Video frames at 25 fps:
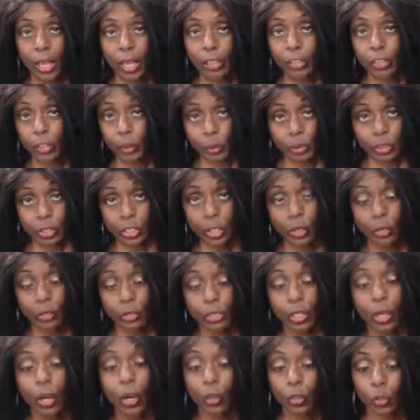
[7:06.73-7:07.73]
The
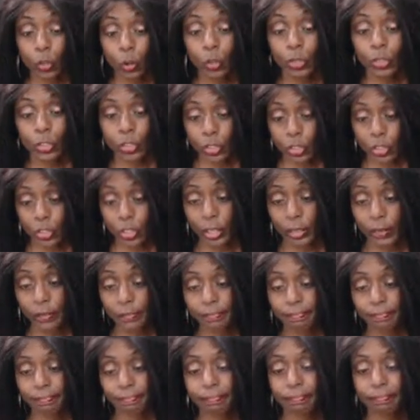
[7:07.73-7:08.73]
results are going to show.
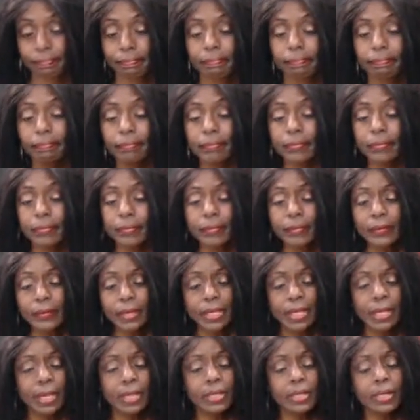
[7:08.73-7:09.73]

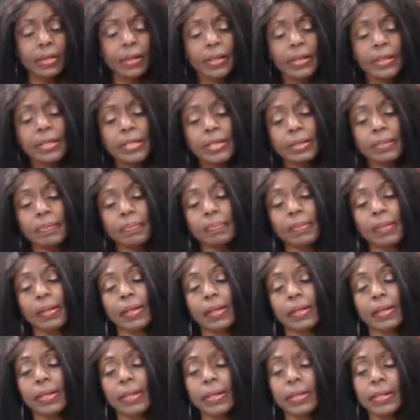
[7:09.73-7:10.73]
So here's
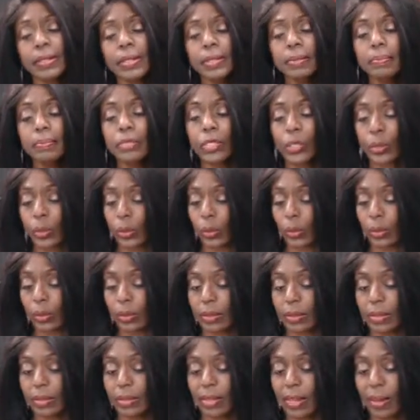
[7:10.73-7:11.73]
some
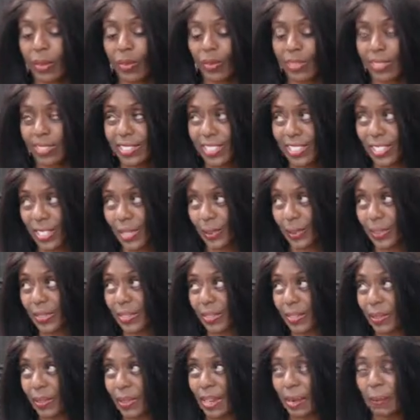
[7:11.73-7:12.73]
tools that I want to share
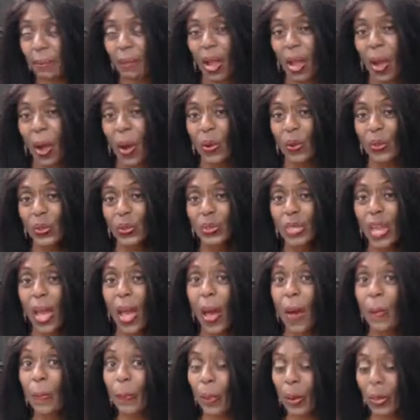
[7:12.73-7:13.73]
with you that are my own
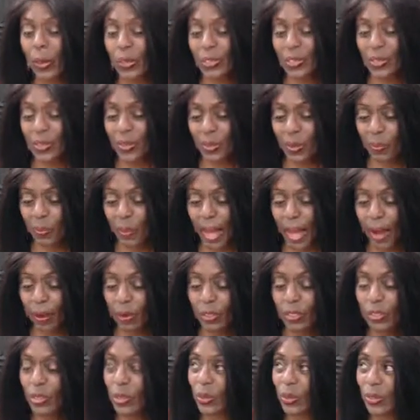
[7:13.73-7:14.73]
personal
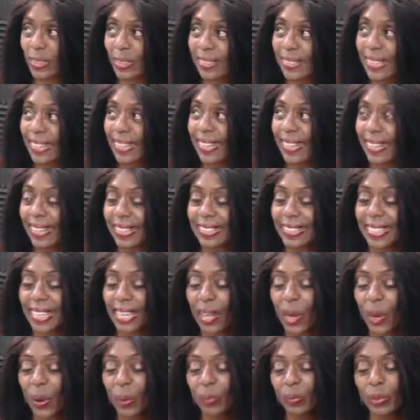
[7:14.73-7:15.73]
power tools to
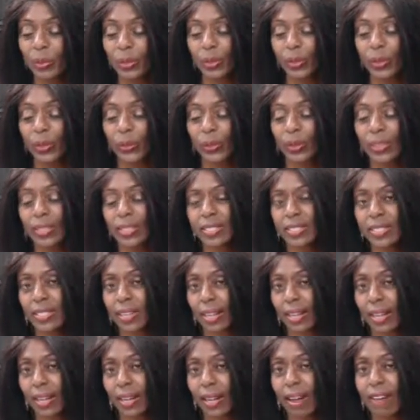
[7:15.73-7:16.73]
help you
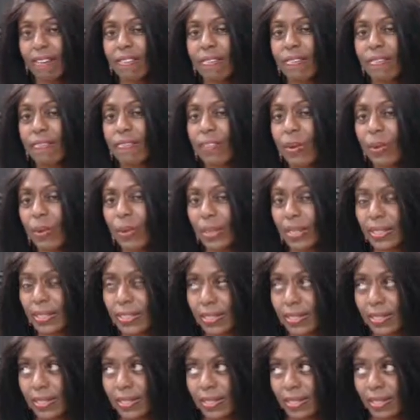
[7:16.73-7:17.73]
take
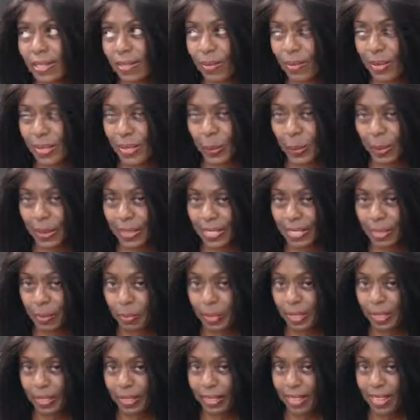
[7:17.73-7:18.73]
focused
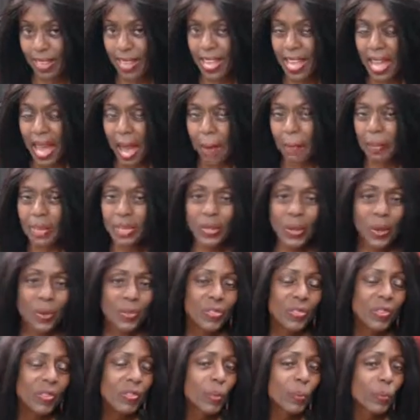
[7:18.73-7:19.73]
responsibility. I'm going to go
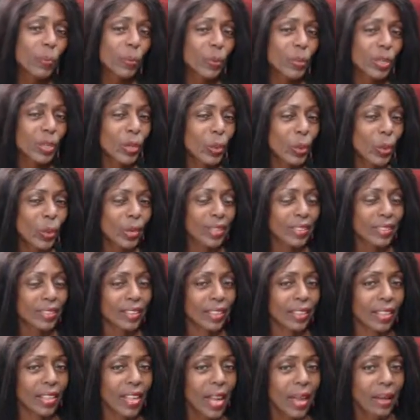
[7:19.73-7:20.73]
through them pretty
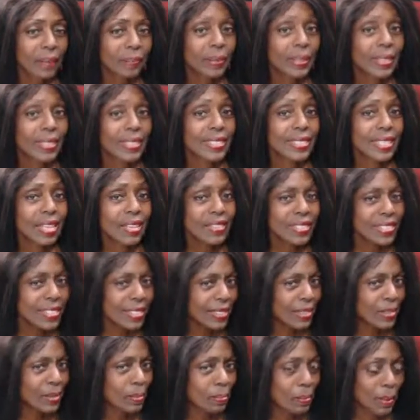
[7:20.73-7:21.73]
quickly because this
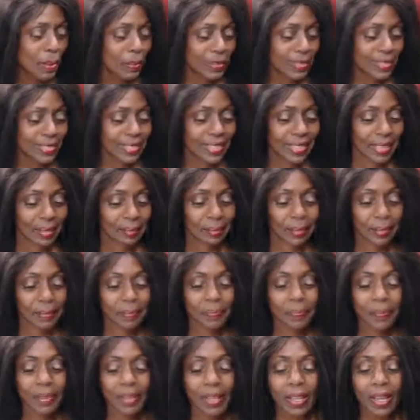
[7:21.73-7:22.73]
is a bonus segment.
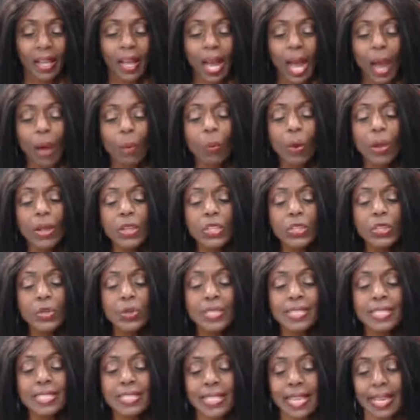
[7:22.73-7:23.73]
I want you to
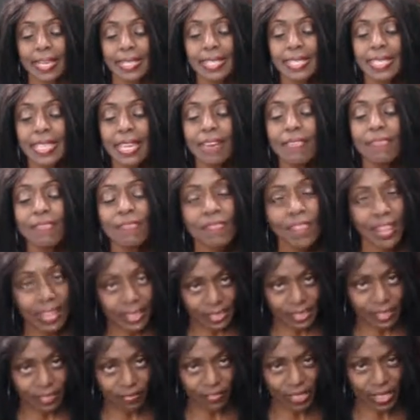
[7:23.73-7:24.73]
assess the
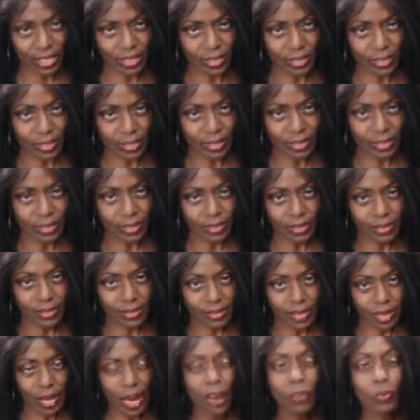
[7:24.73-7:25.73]
effectiveness
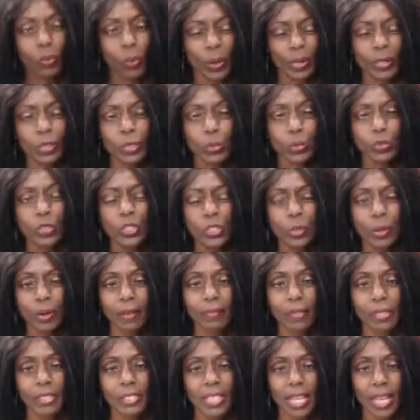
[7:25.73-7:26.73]
of what you do
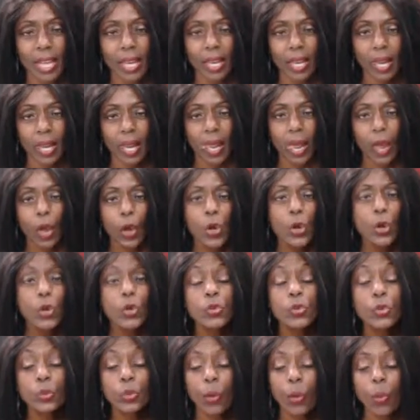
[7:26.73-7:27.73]
every day, who
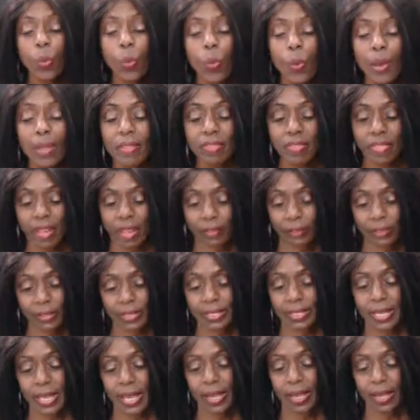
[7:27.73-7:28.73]
you are with every
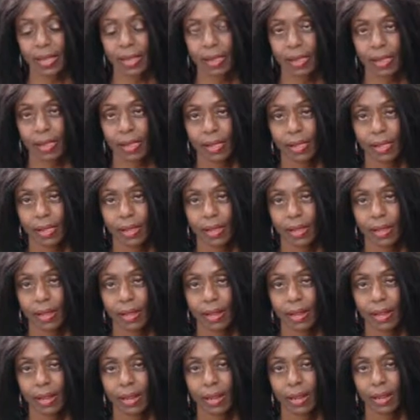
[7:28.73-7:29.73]
day.
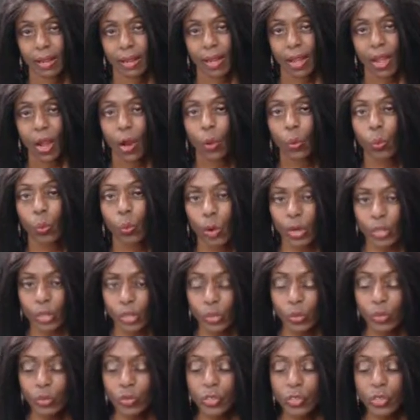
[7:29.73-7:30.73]
What
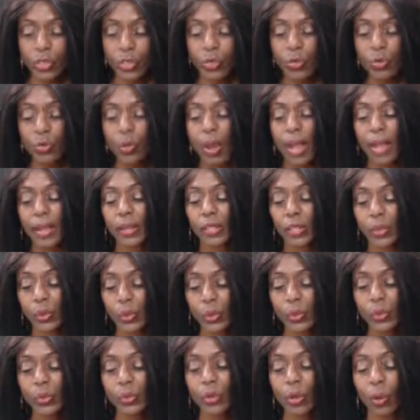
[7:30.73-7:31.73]
you do and who
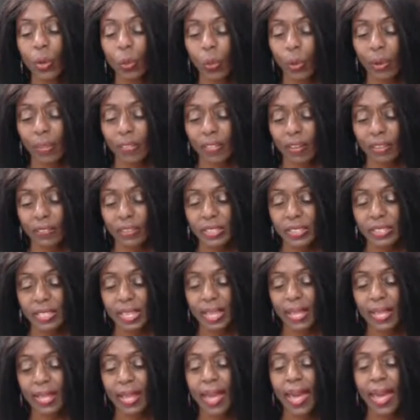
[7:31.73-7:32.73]
you are with every
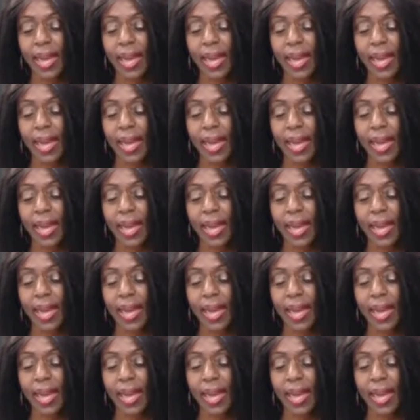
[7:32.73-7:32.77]
day.